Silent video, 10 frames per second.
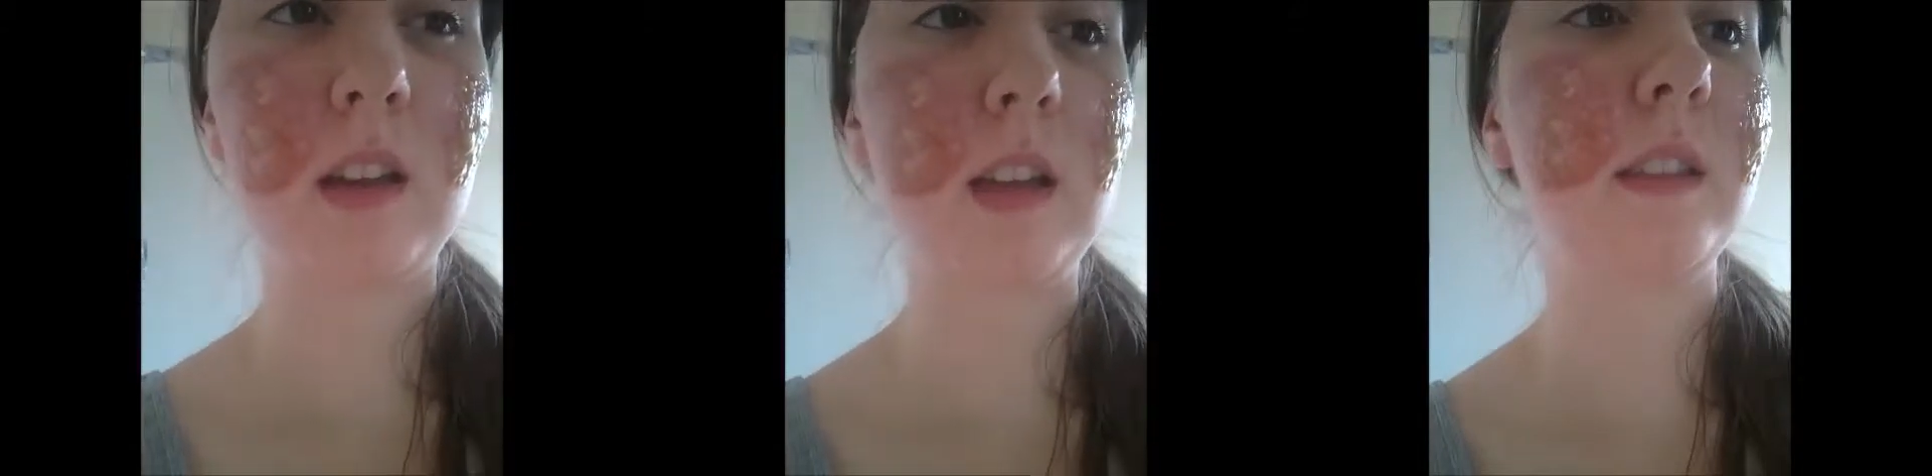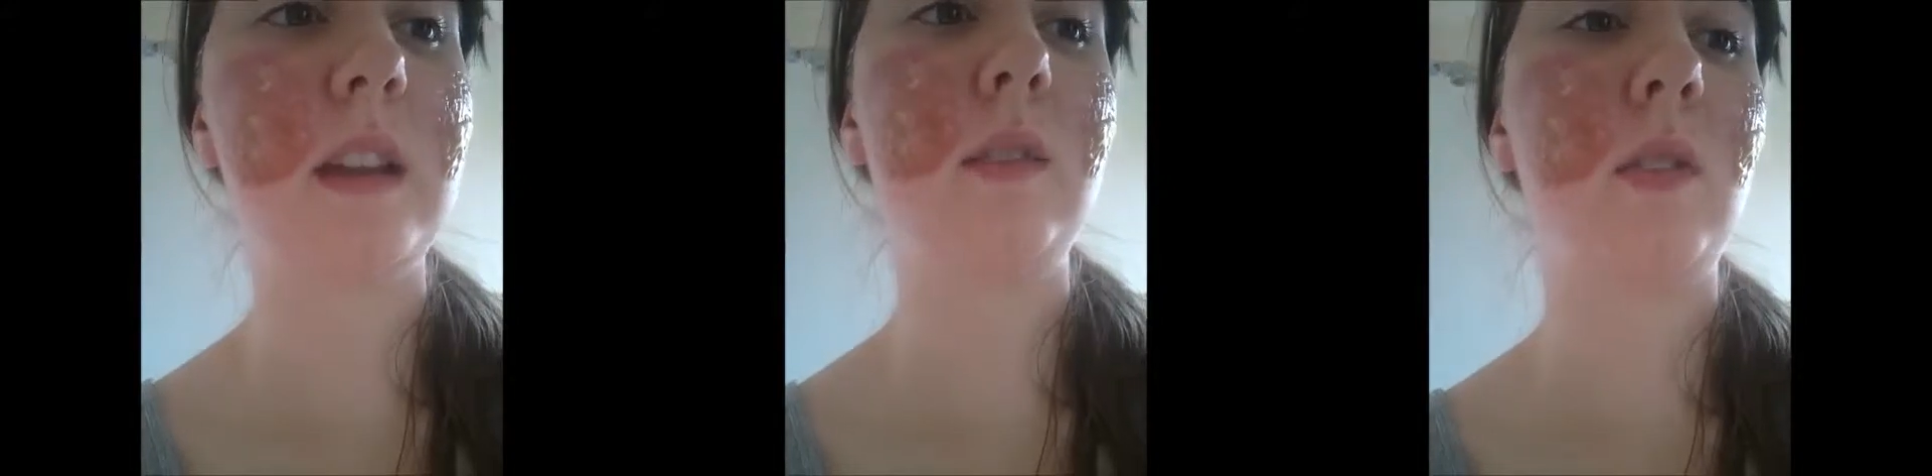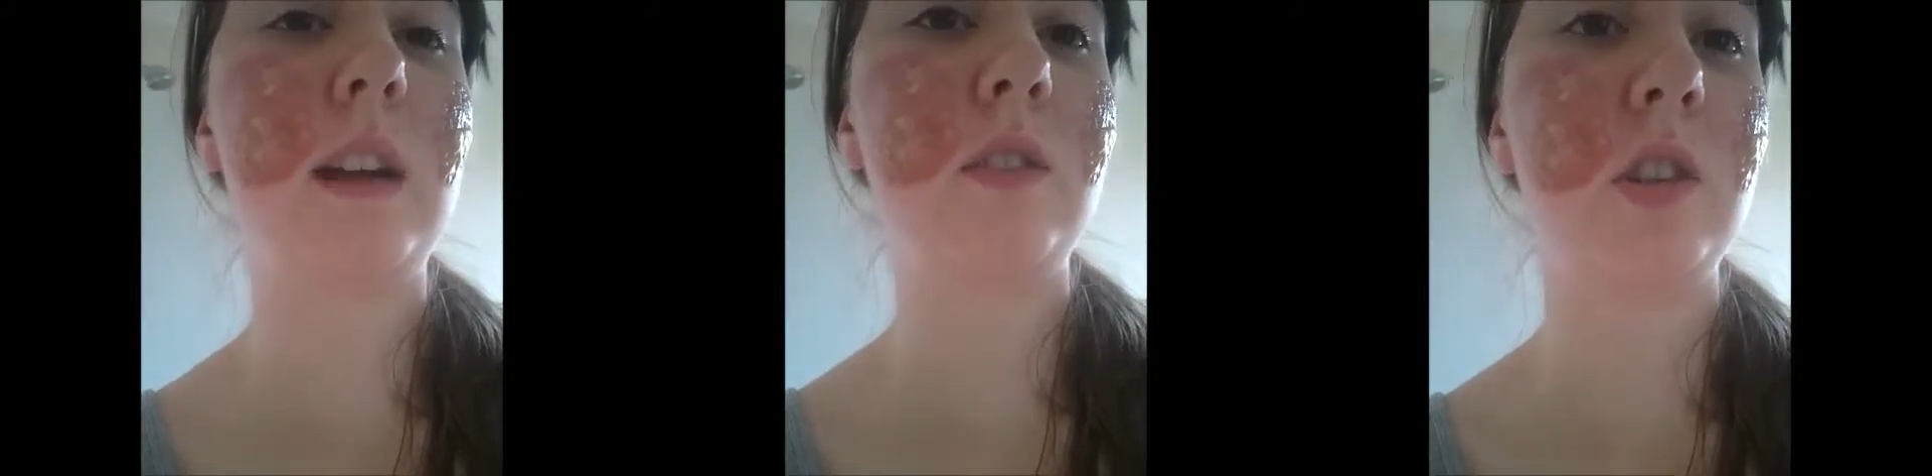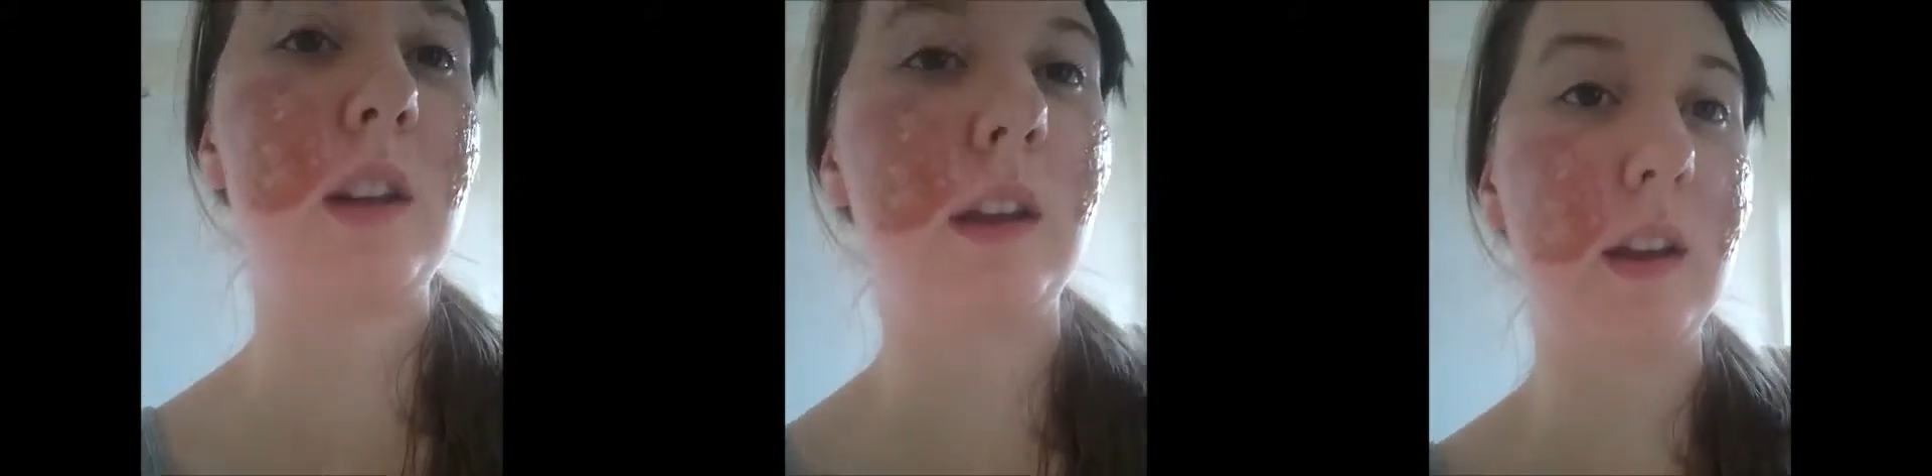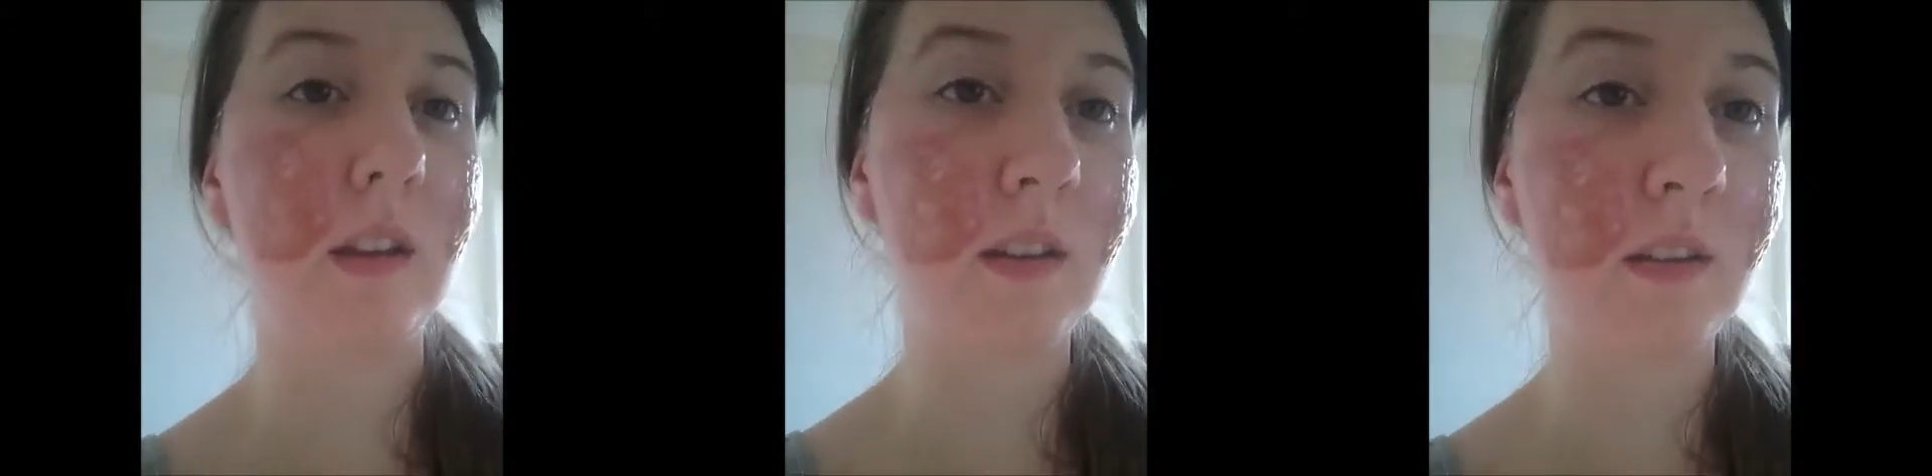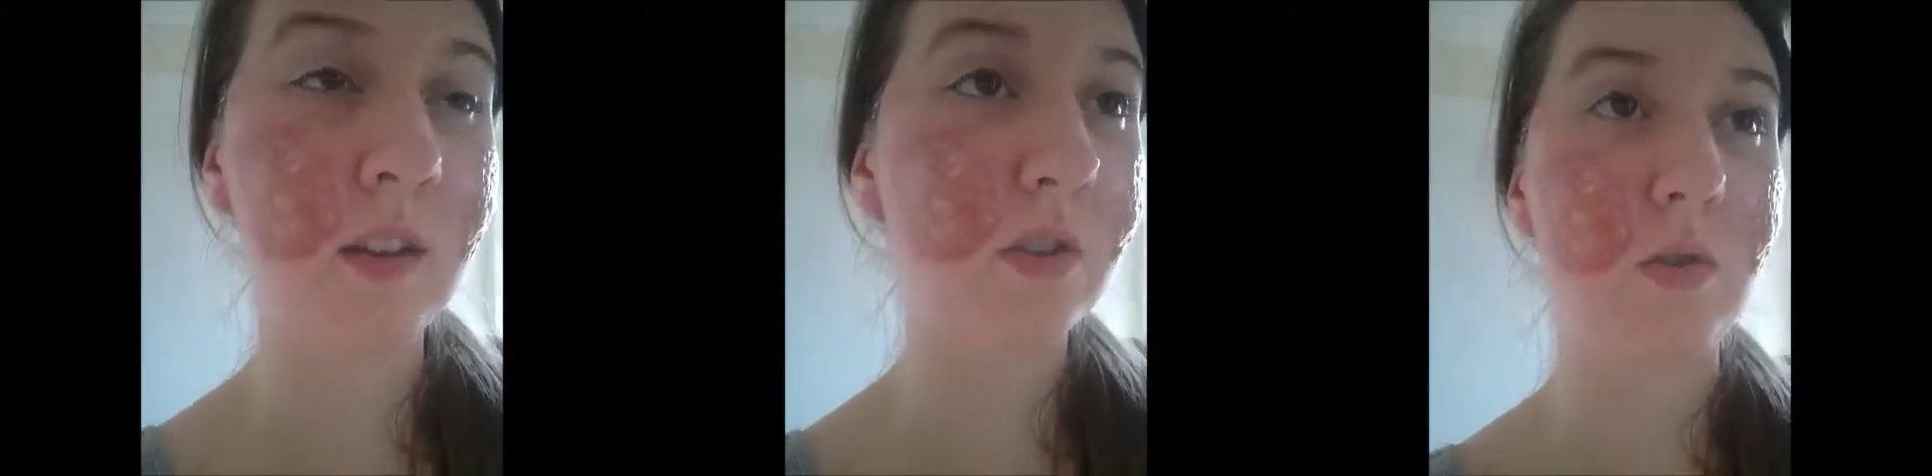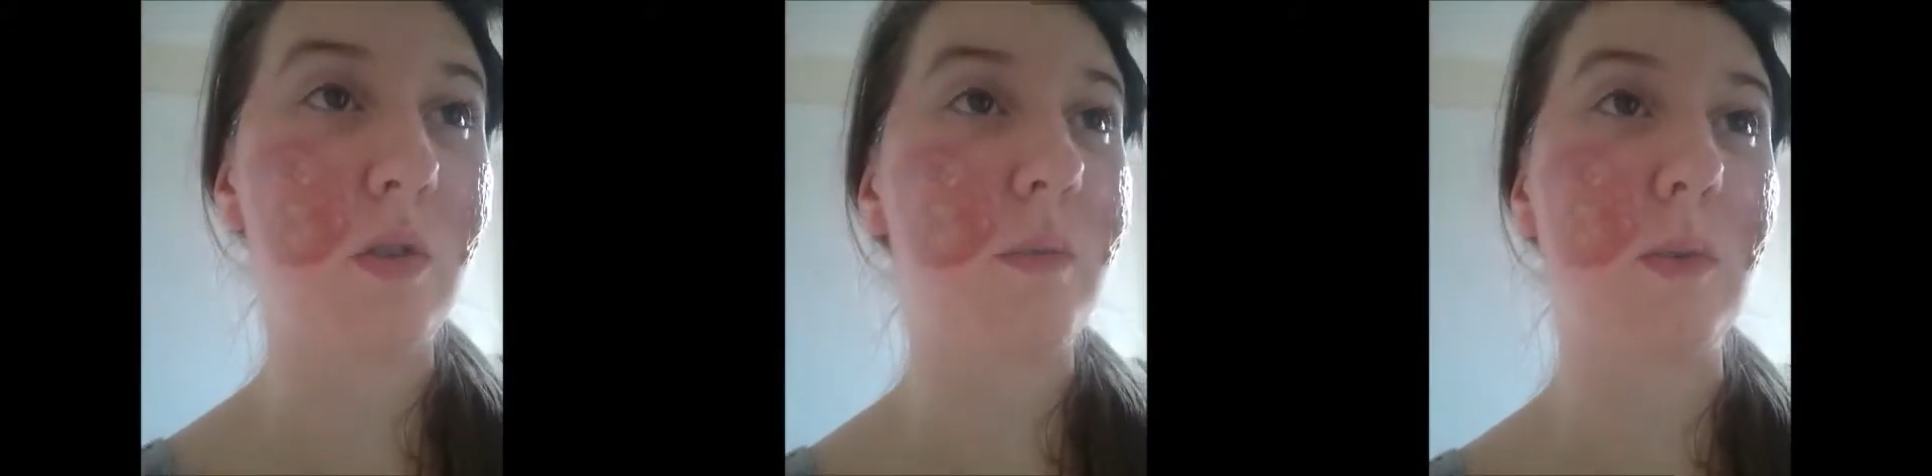and they're not actually
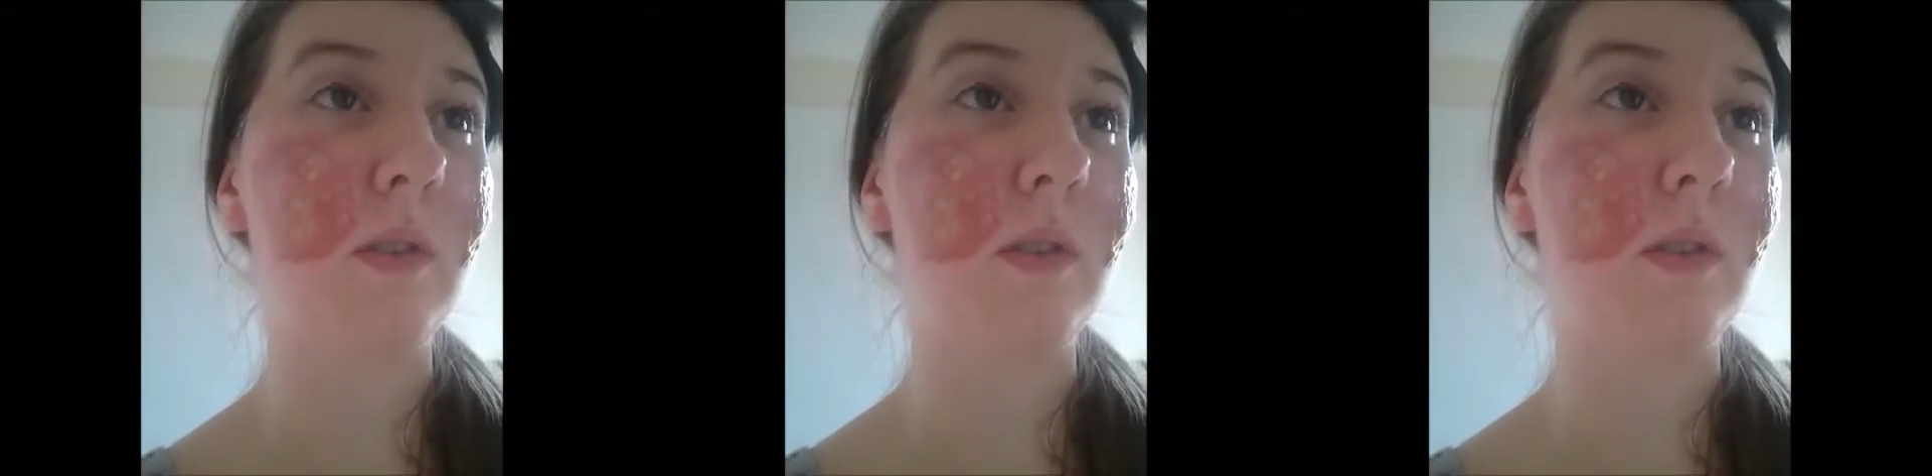doing